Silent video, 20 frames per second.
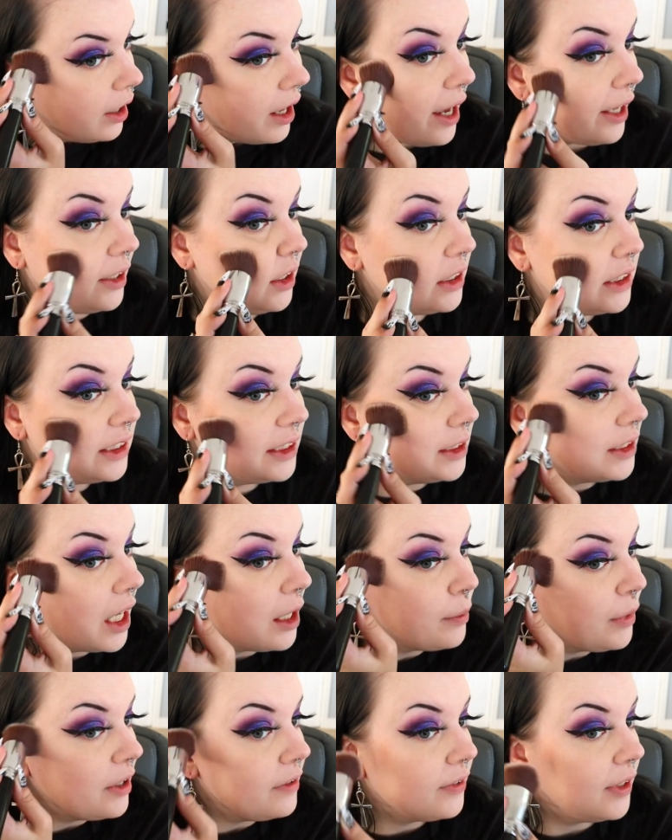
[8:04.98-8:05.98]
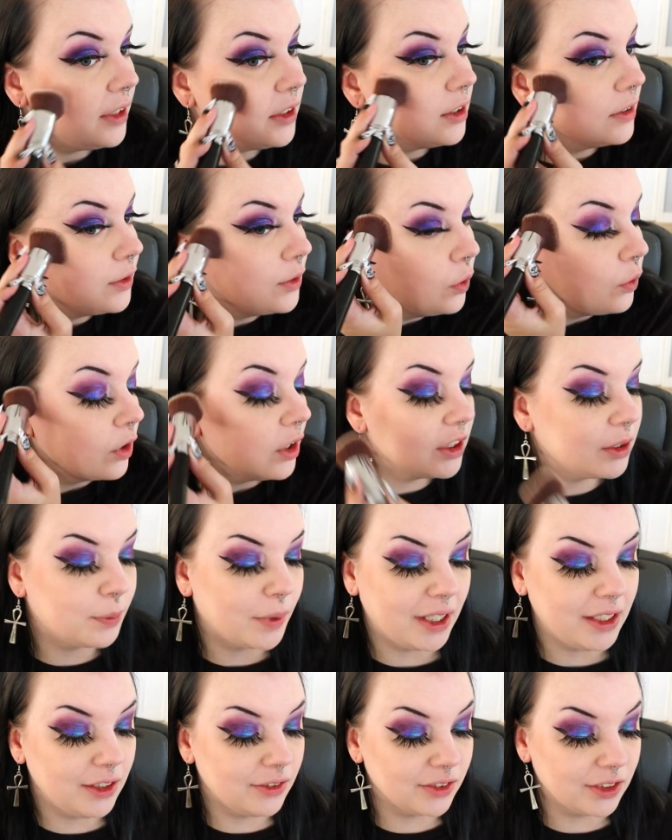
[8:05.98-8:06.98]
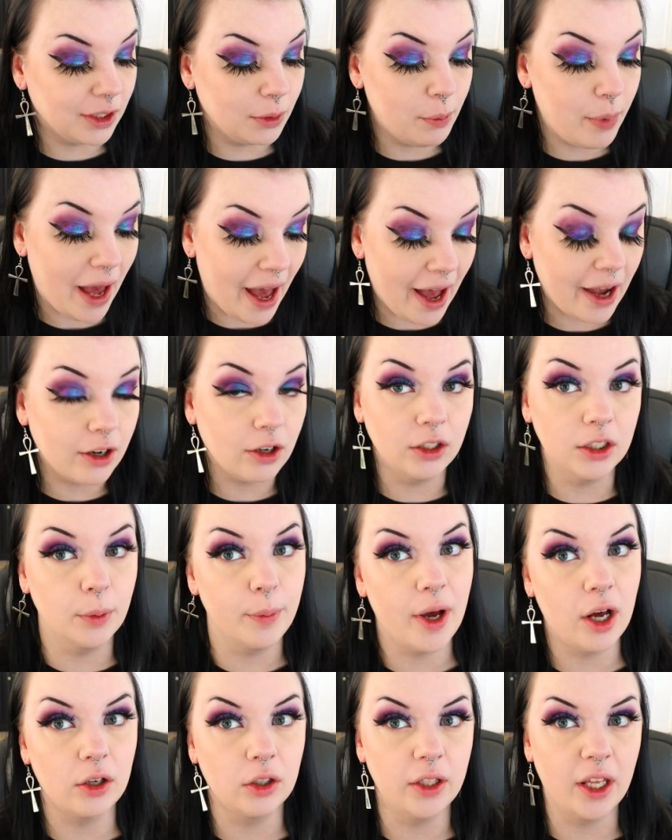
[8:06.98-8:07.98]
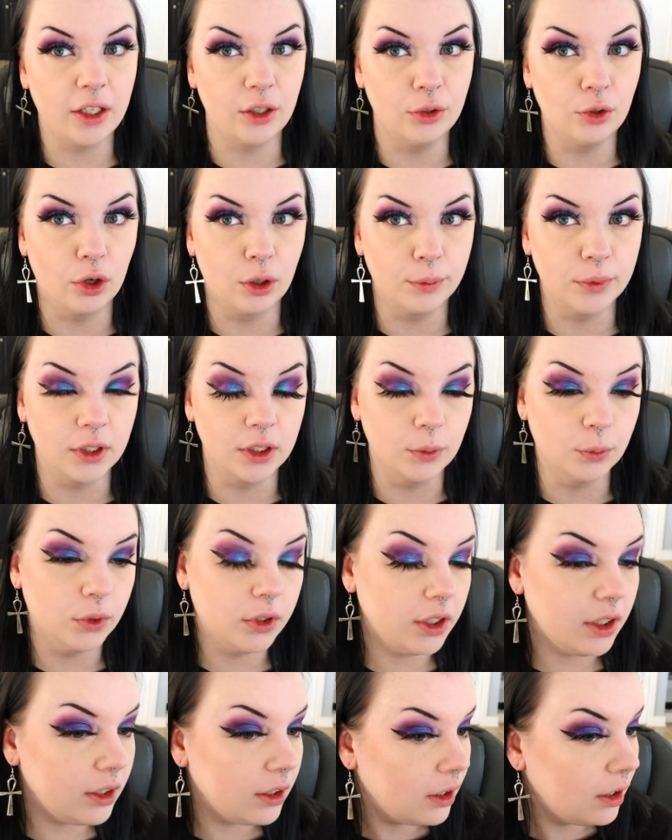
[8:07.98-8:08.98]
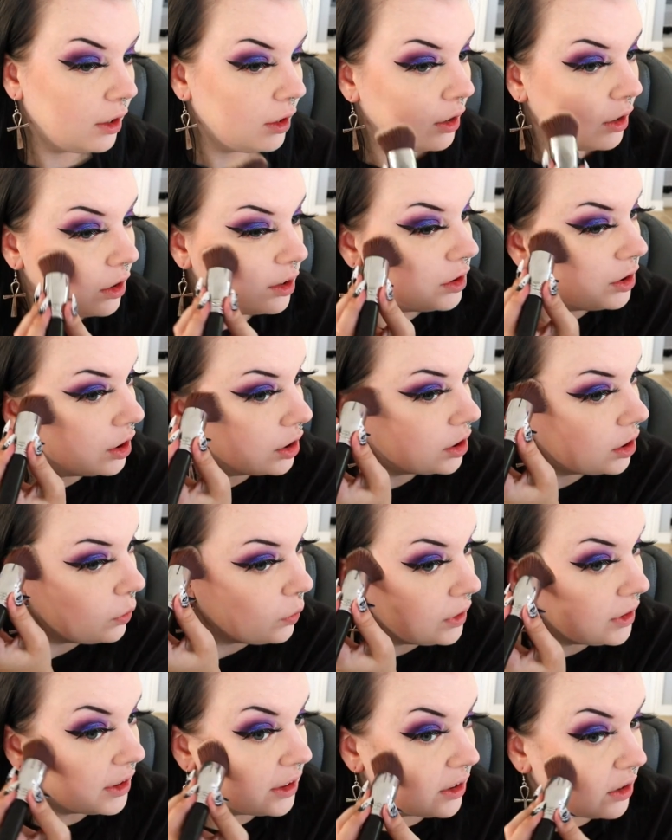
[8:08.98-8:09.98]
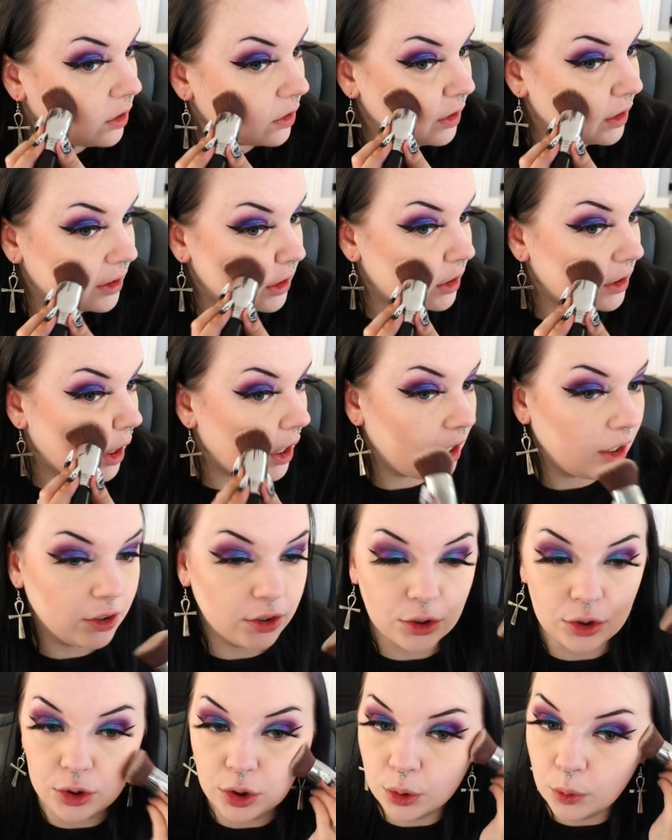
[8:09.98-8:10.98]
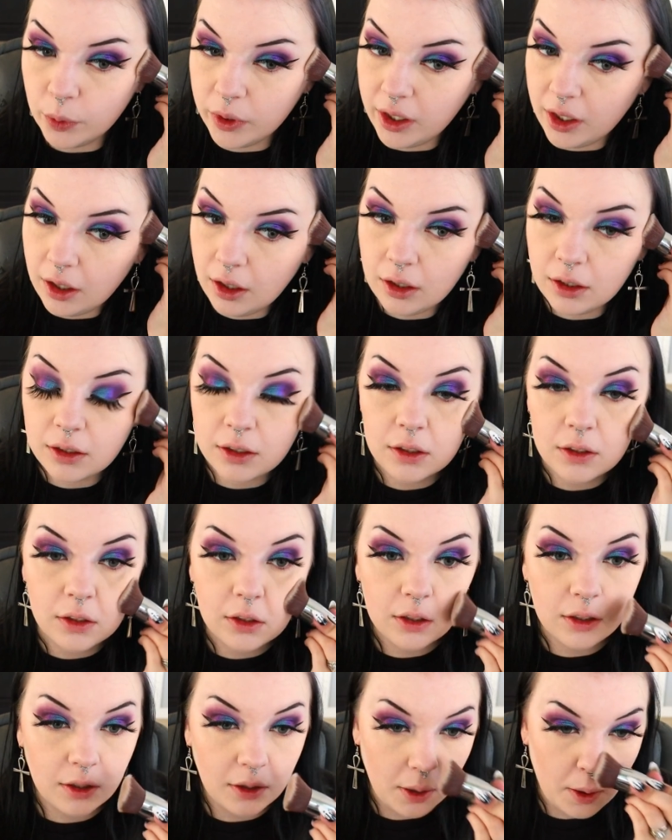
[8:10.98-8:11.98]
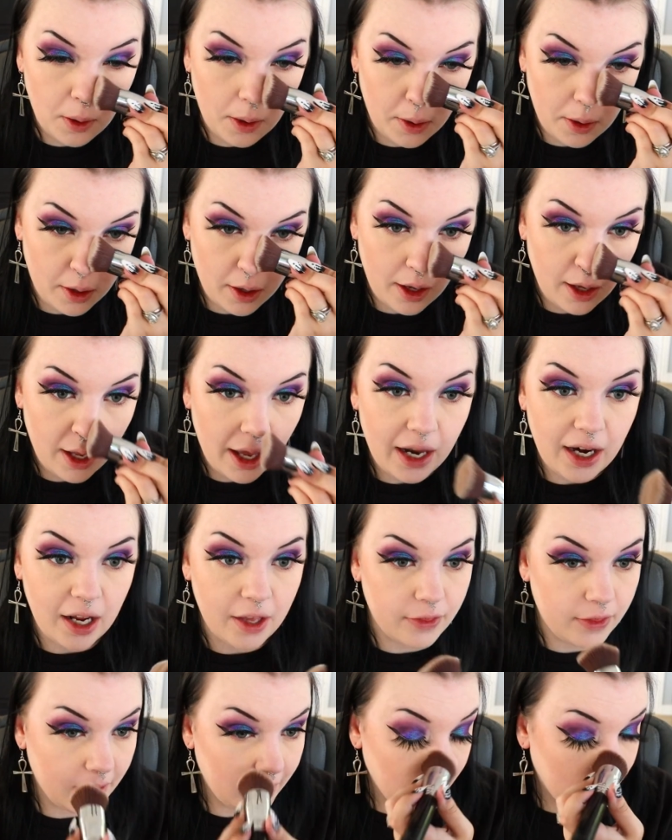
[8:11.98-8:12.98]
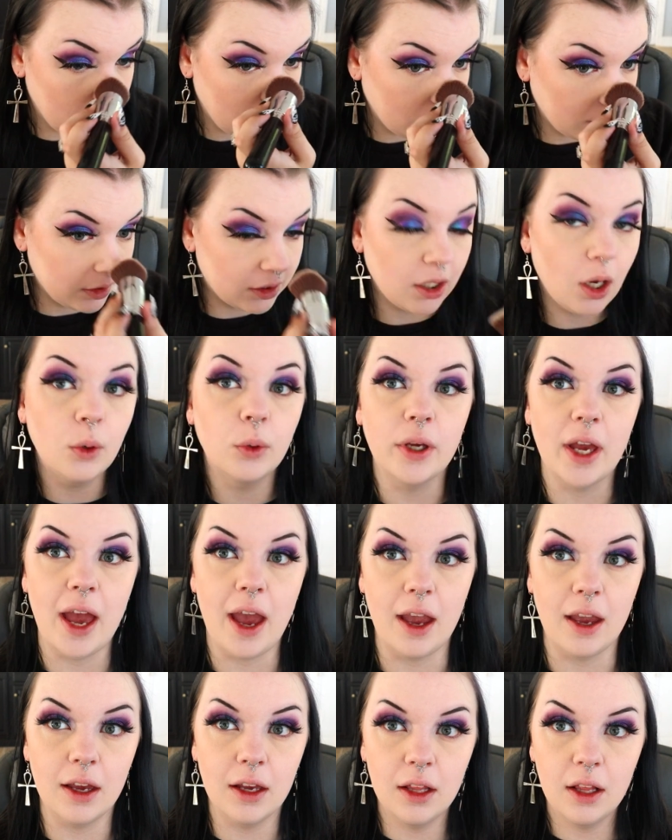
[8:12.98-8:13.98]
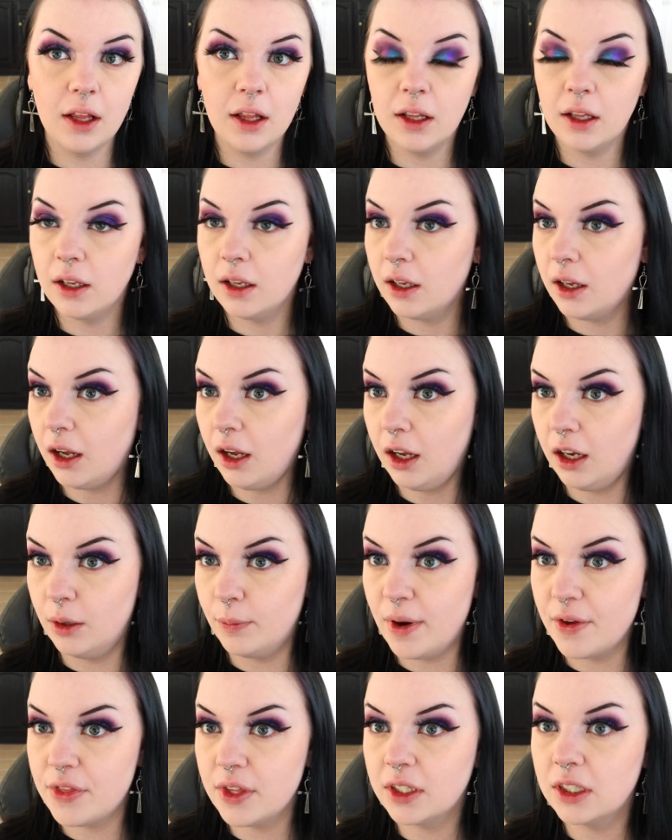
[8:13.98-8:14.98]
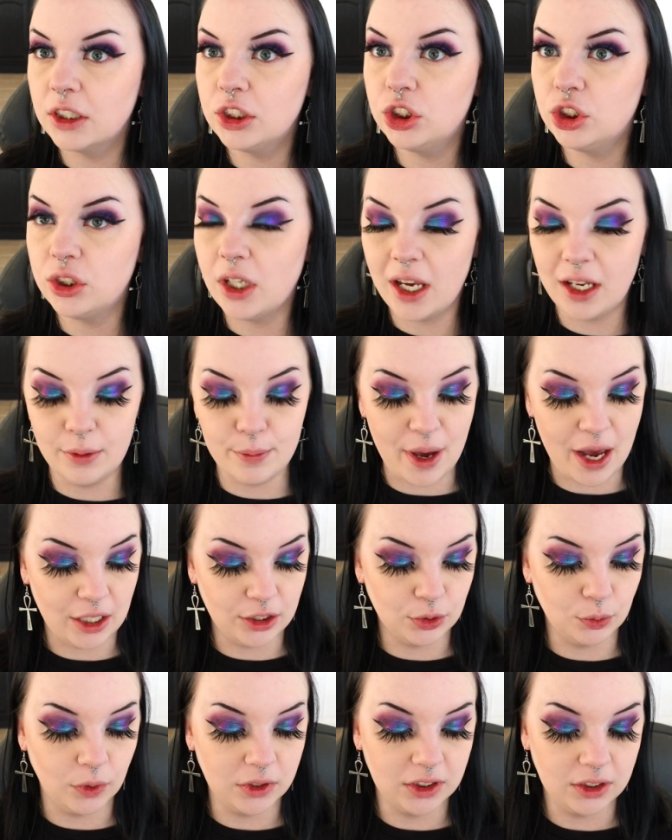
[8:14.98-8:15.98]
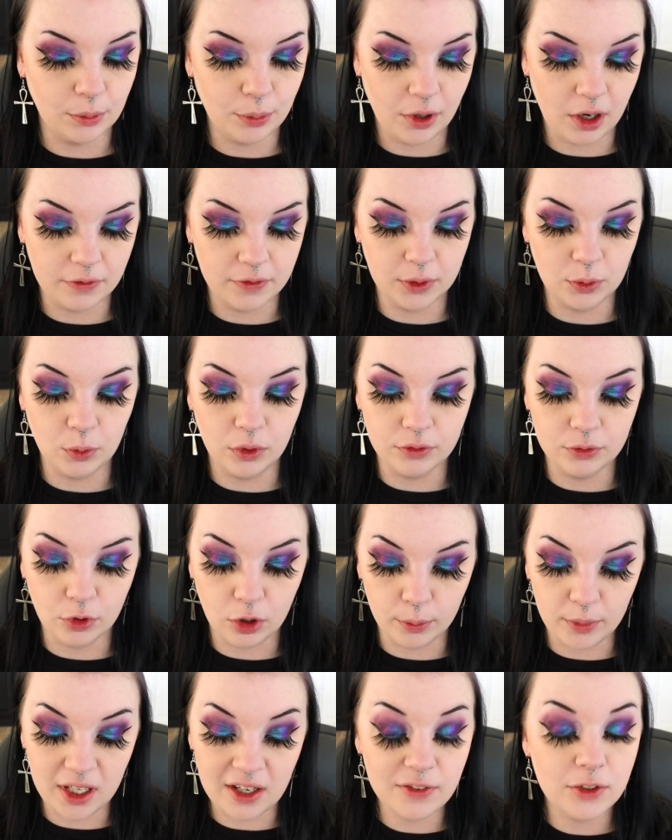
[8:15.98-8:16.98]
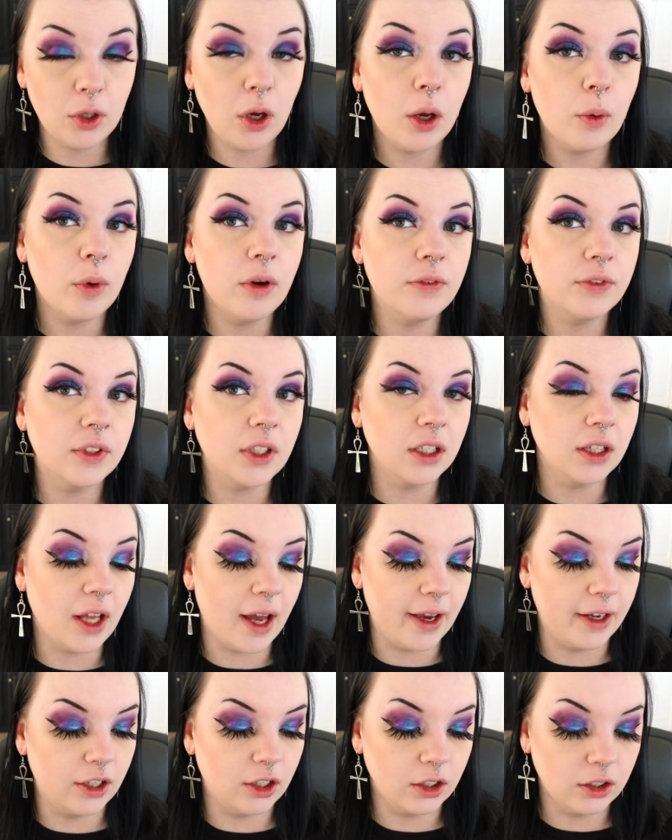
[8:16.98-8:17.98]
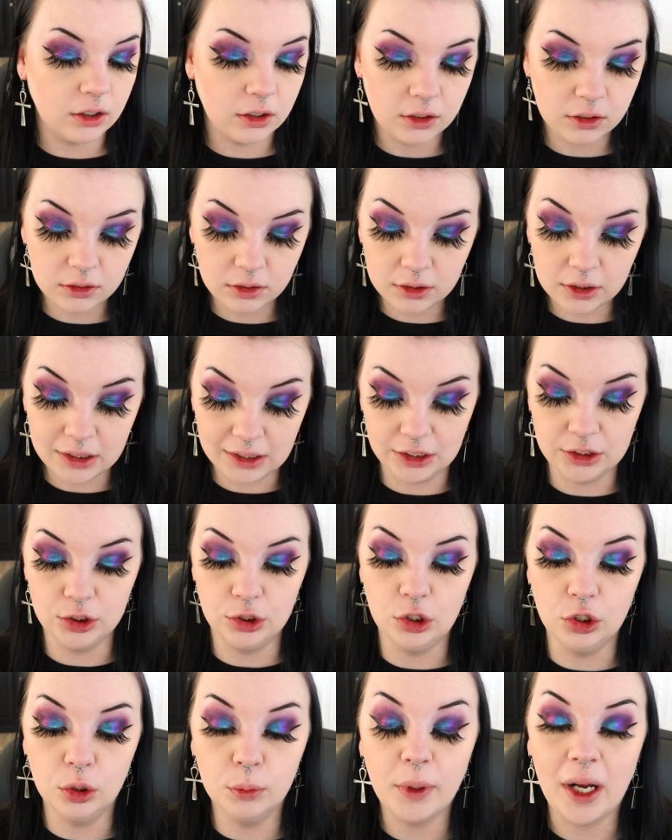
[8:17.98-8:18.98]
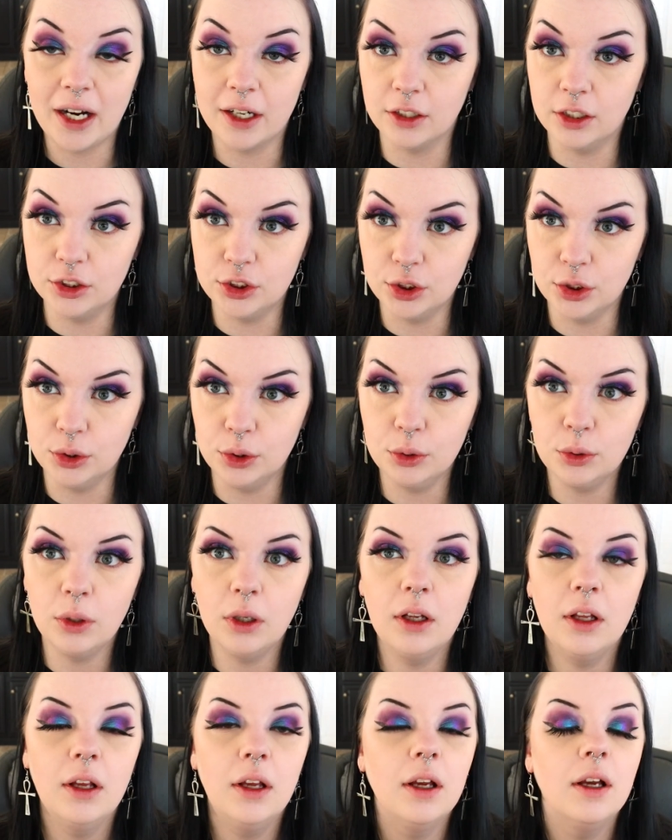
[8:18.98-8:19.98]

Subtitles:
I did set my face, of course, but I didn't really pack on the powder like I normally would, just so it still stays dewy. And I think it looks okay. I think the shade match wasn't the perfect one for me. Even though I went for the lighter in the tube out of the two,